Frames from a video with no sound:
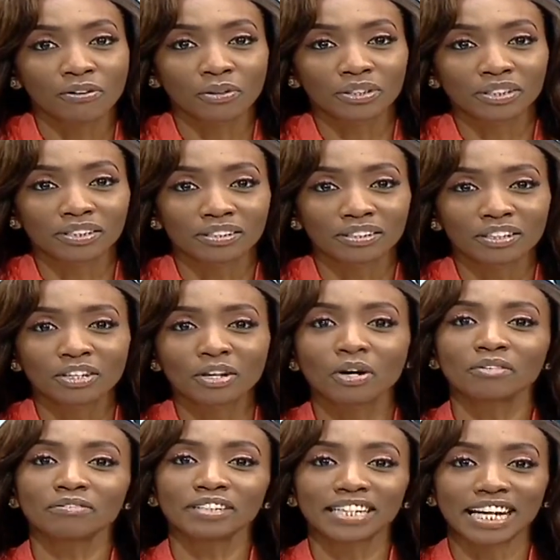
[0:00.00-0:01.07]
Folks,
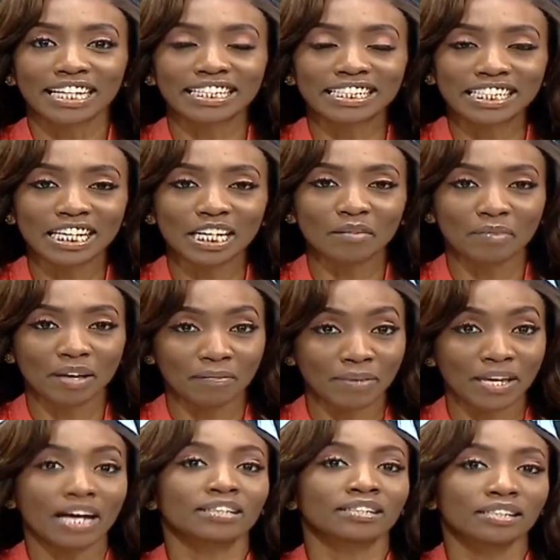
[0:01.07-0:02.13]
COVID 19 may
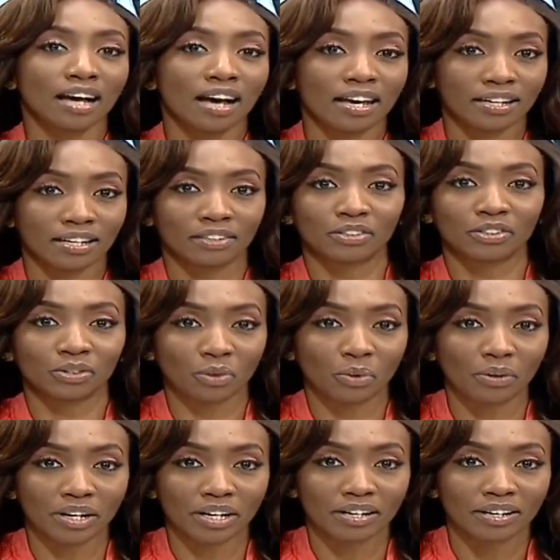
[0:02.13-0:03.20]
be a tired
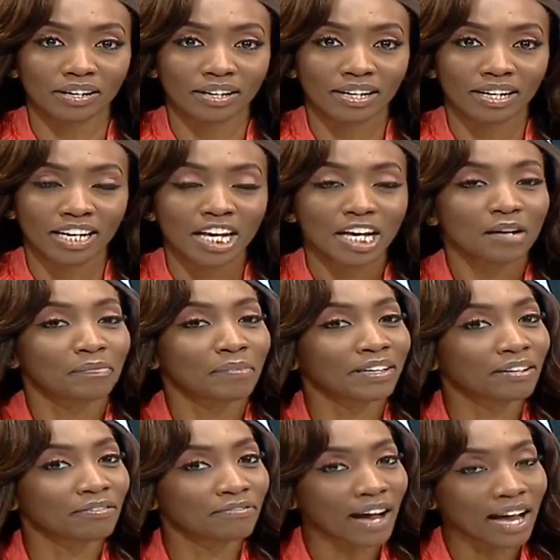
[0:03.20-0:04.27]
story,
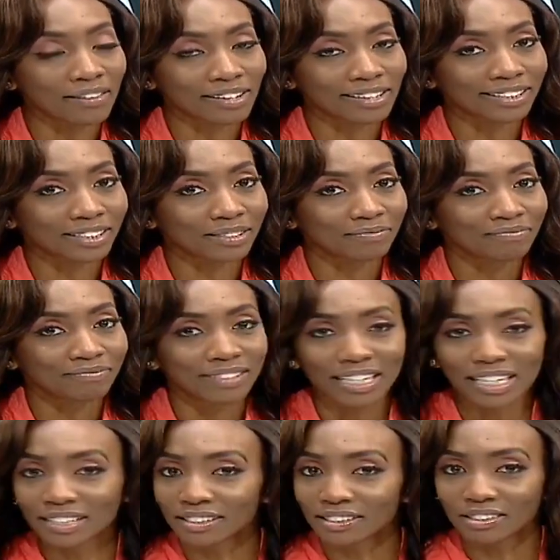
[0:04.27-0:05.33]
but the virus
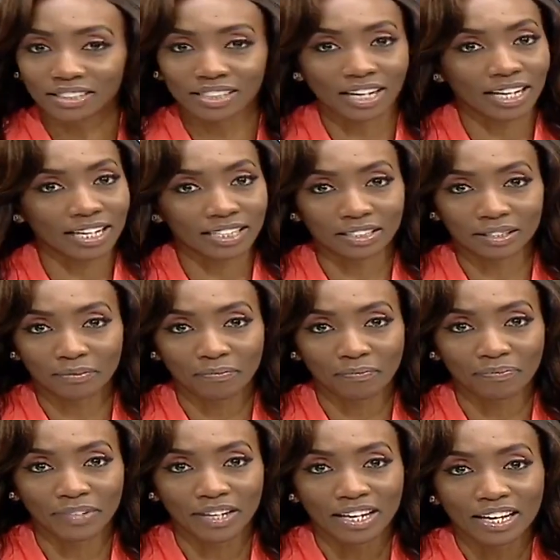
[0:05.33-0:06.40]
is not tired.
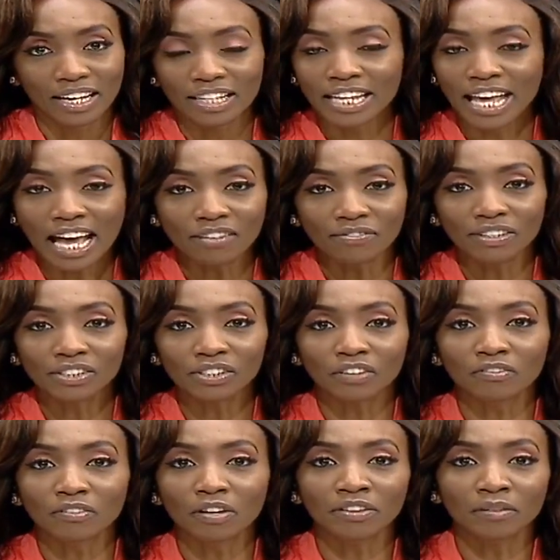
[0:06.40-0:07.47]
The advent
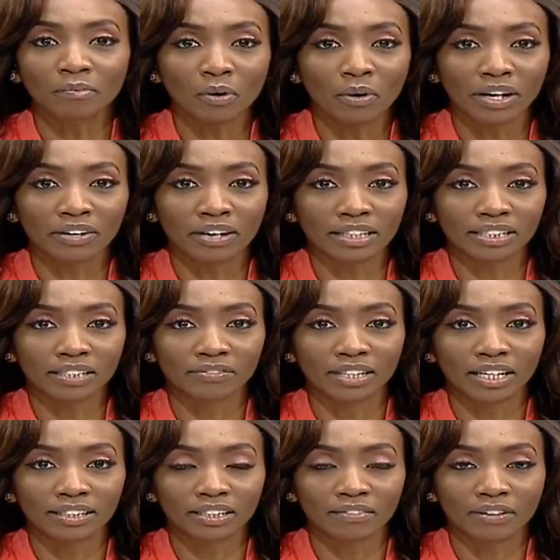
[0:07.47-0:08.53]
of the more aggressive
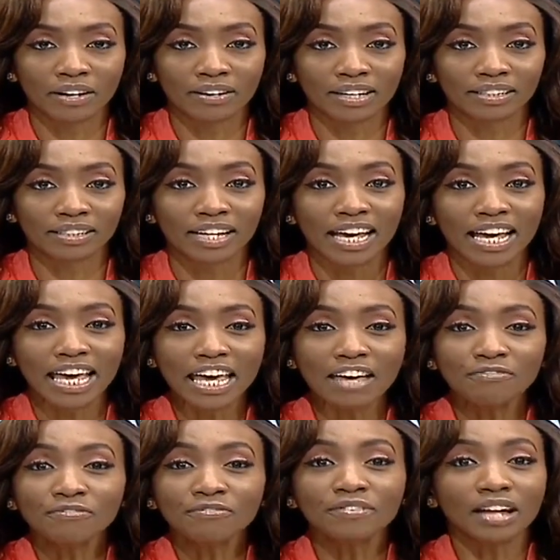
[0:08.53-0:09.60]
Delta variant,
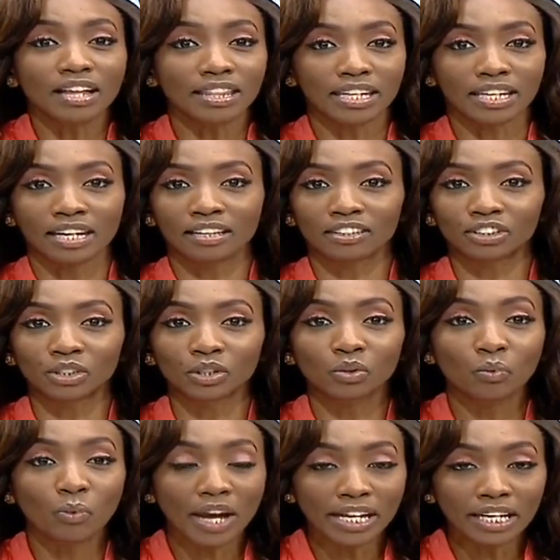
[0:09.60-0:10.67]
if nothing else,
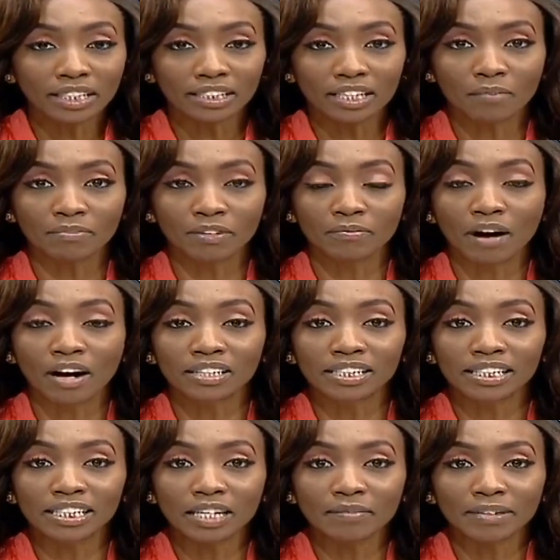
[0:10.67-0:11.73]
should wake us up from our
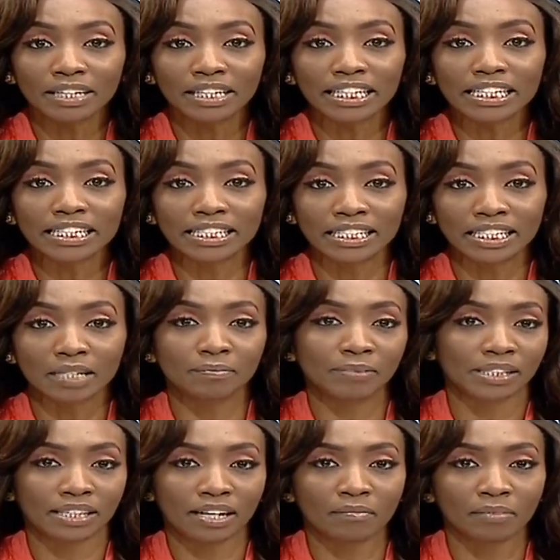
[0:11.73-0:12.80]
seemingly
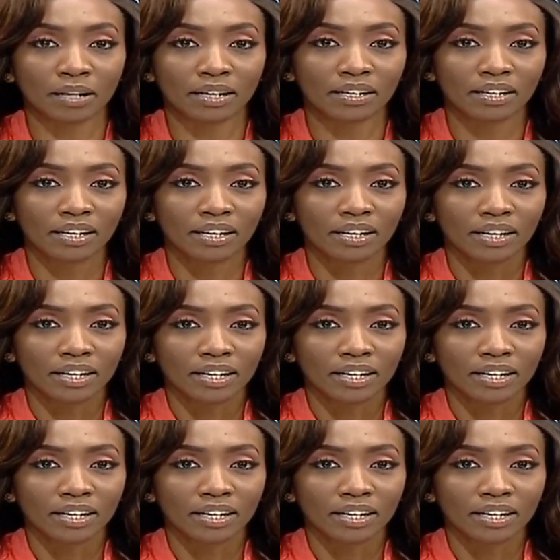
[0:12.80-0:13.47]
deep slumber.